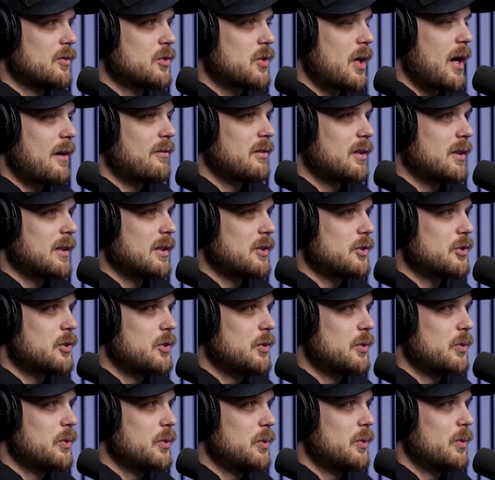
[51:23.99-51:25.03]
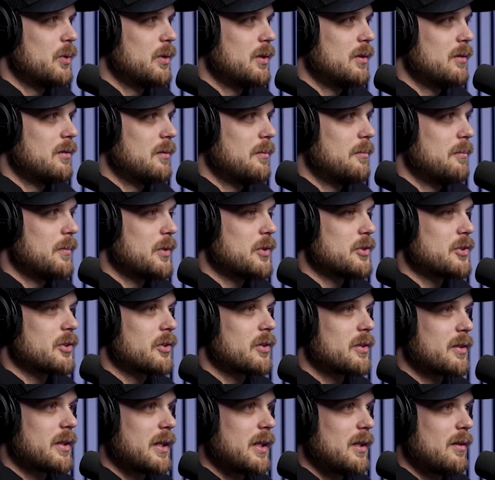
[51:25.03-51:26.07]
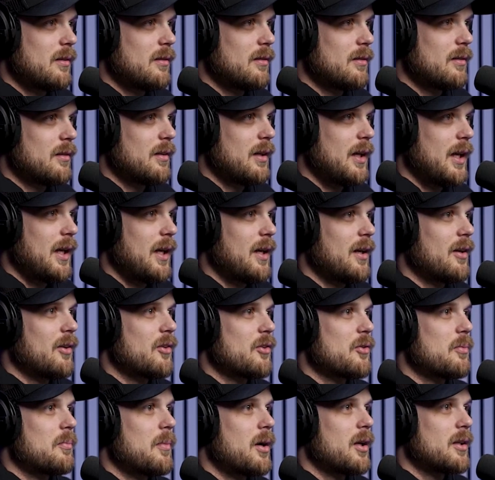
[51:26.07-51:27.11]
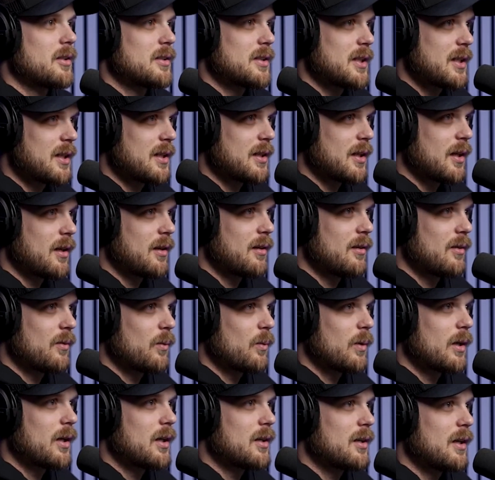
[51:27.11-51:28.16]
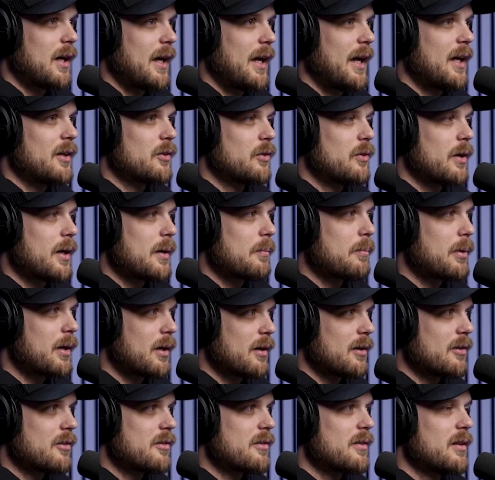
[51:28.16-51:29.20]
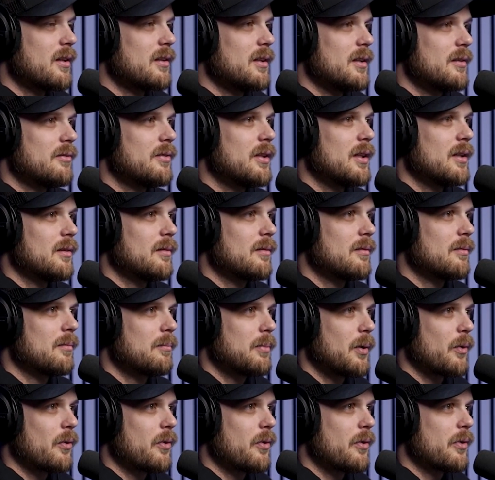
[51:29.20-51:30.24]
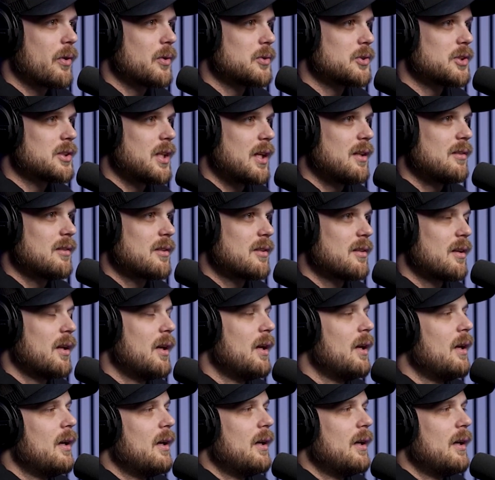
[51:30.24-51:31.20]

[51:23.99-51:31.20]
traveling to Missouri and Montana, where I had grandparents that lived in both of those states.